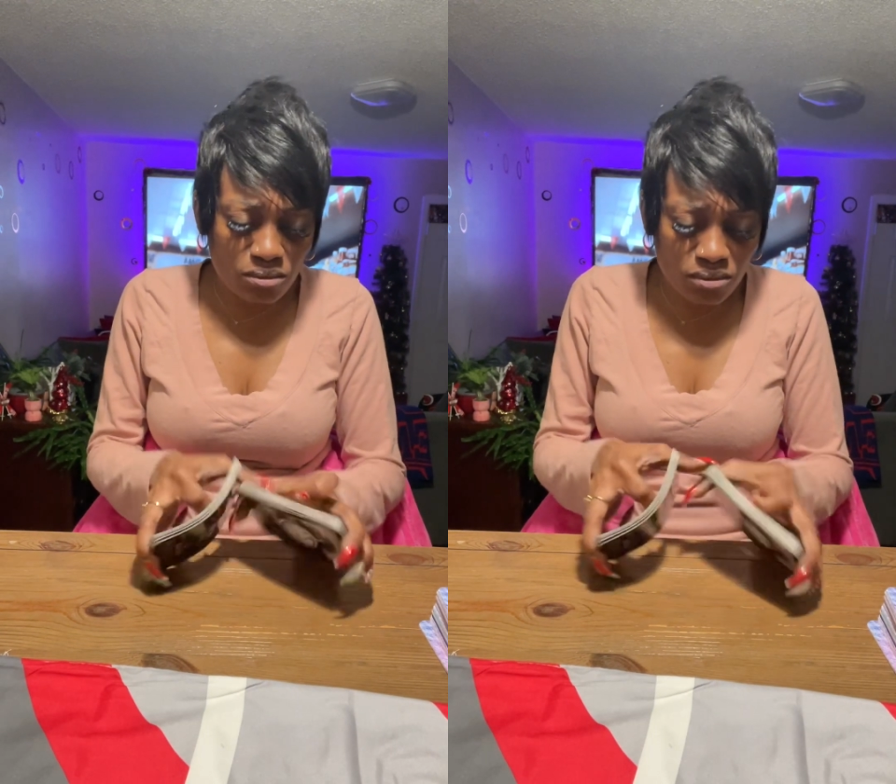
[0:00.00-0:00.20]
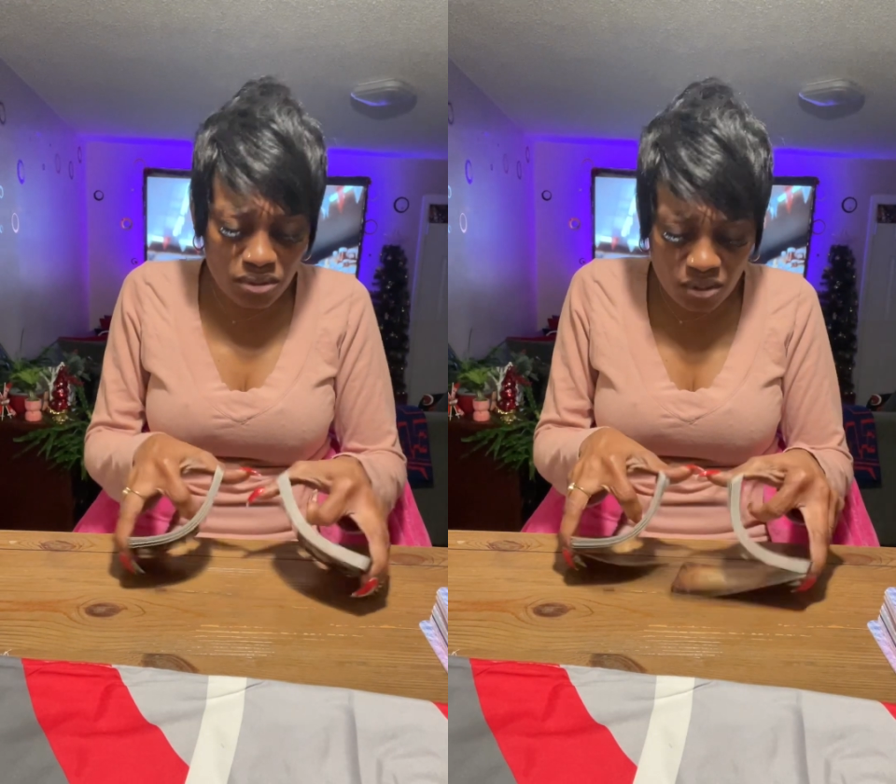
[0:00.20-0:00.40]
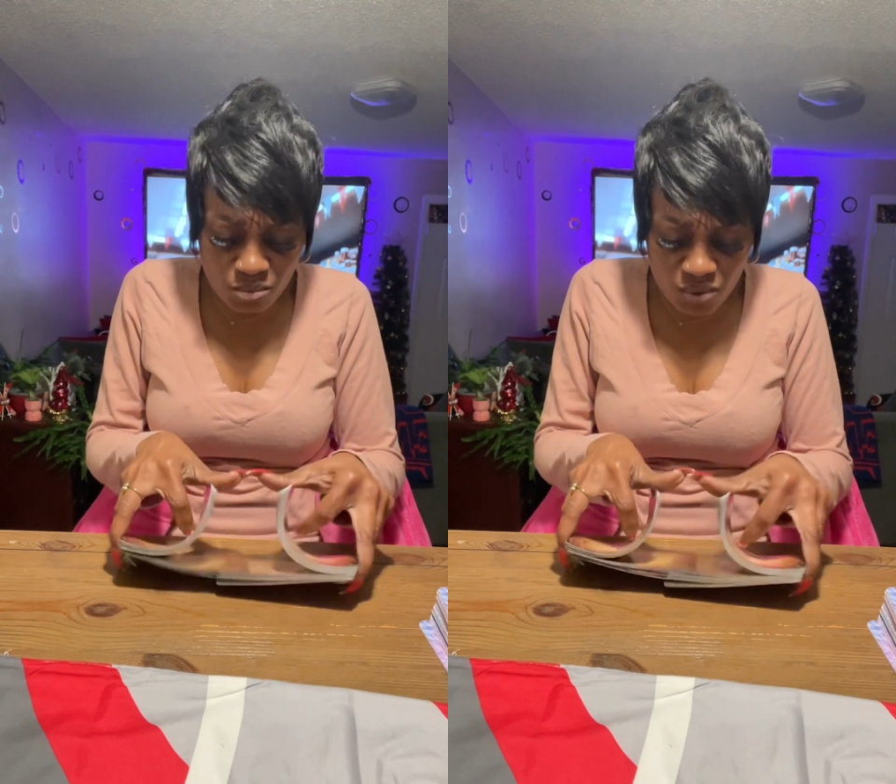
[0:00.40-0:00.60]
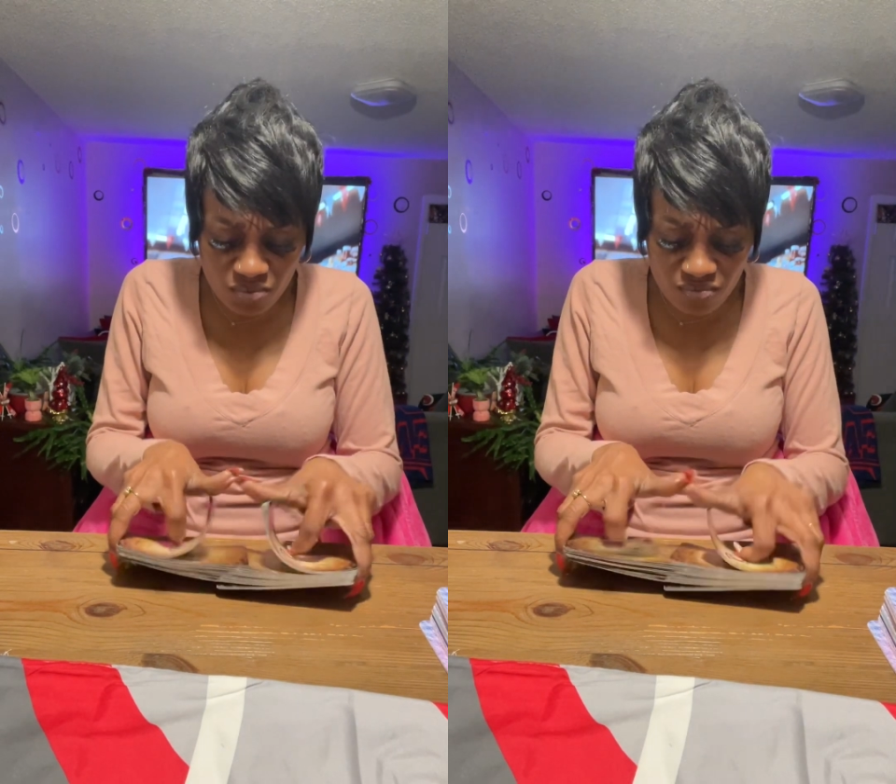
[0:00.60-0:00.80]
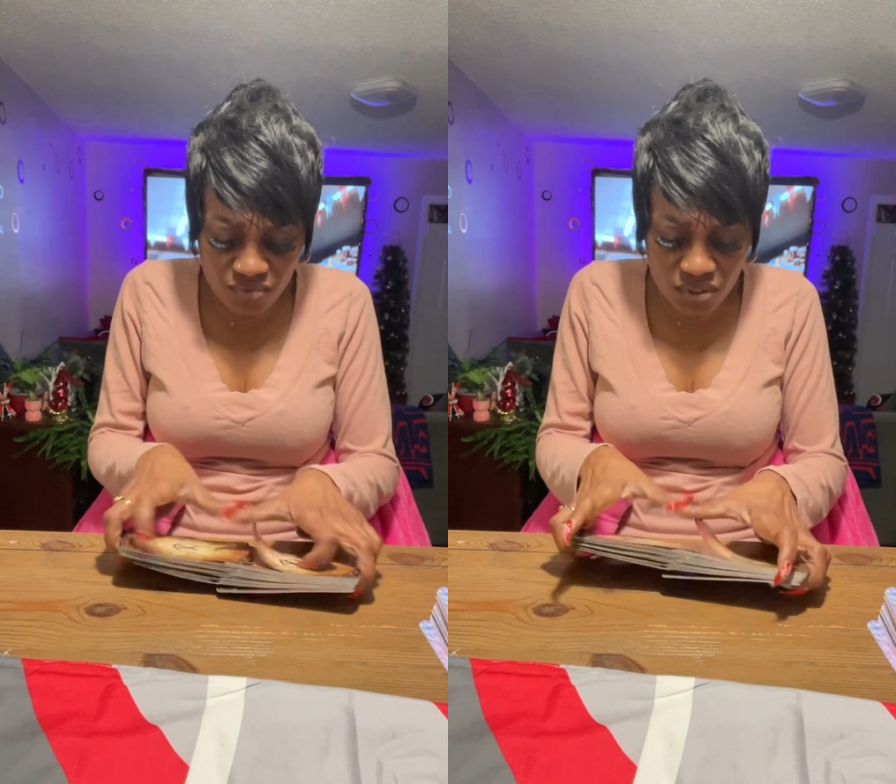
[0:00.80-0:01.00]
Sun,
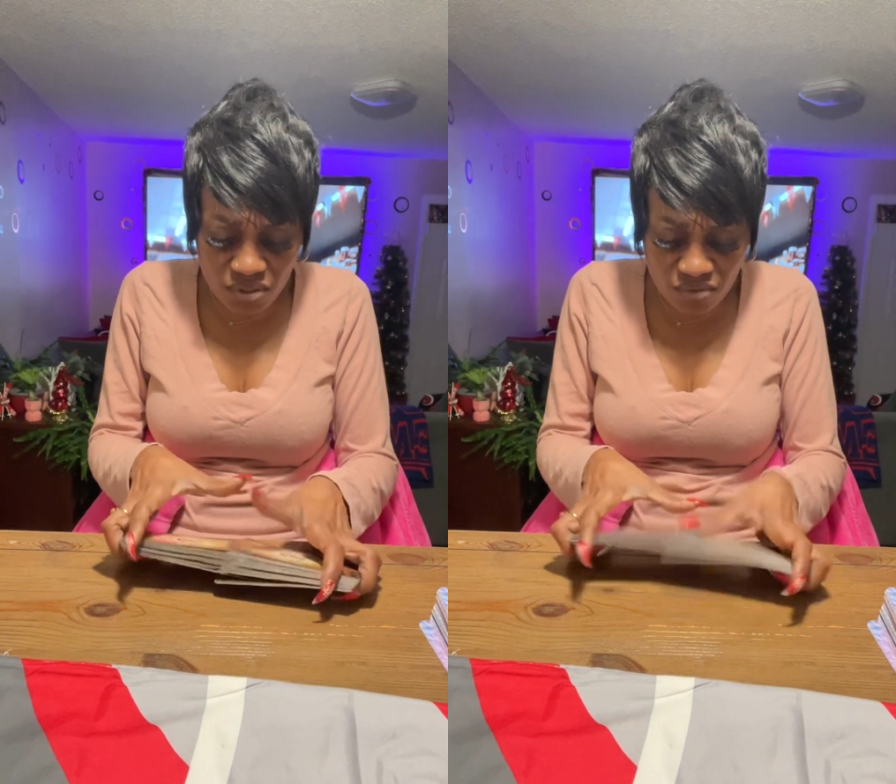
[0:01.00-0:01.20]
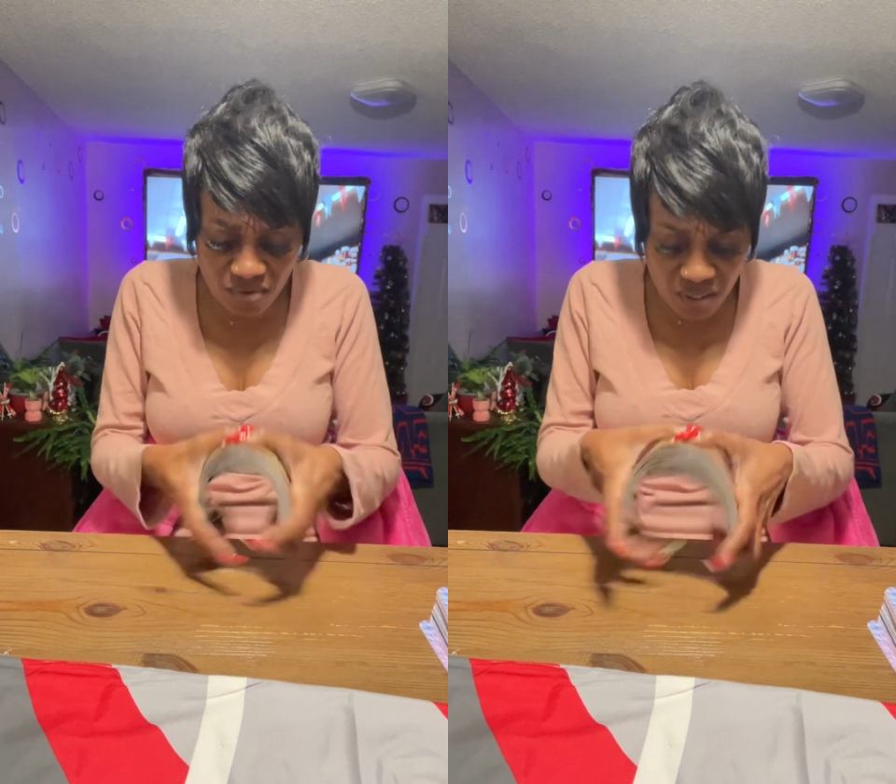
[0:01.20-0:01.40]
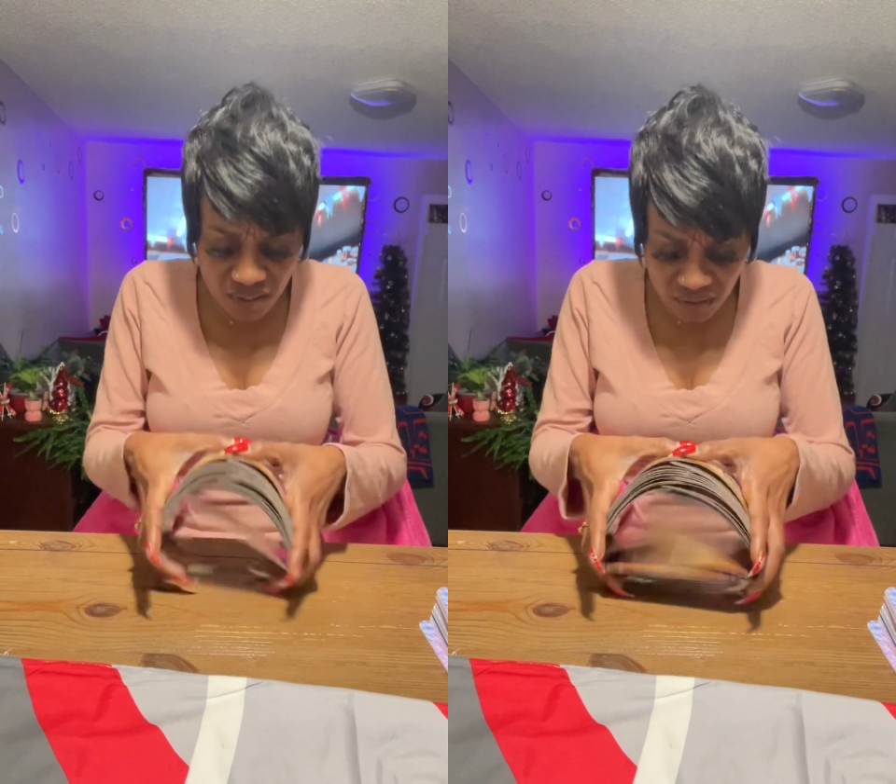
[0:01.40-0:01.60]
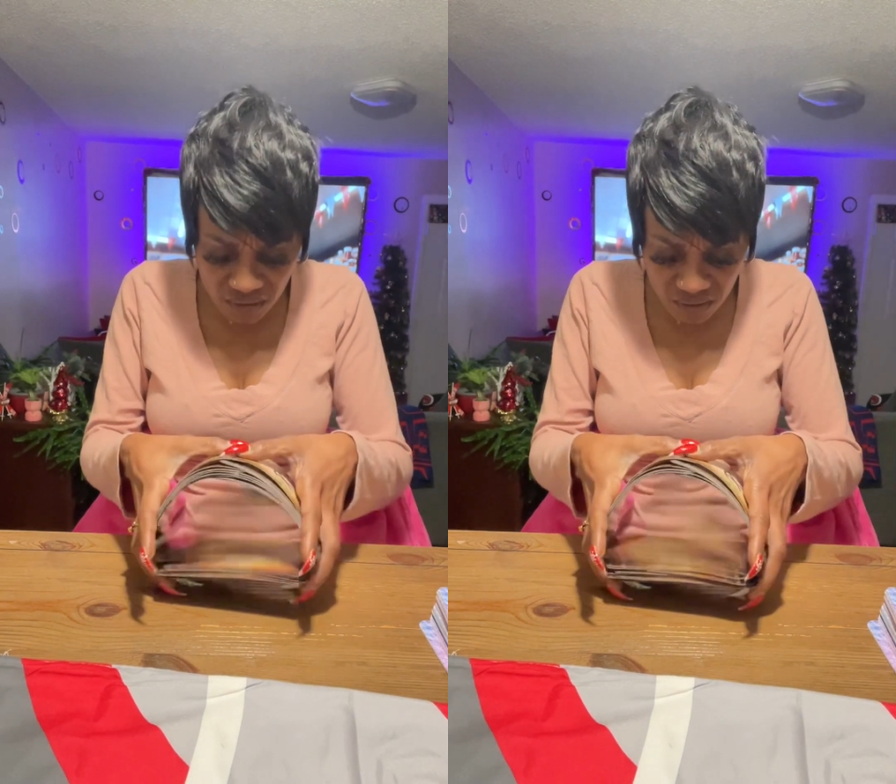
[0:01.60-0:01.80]
Venus rising.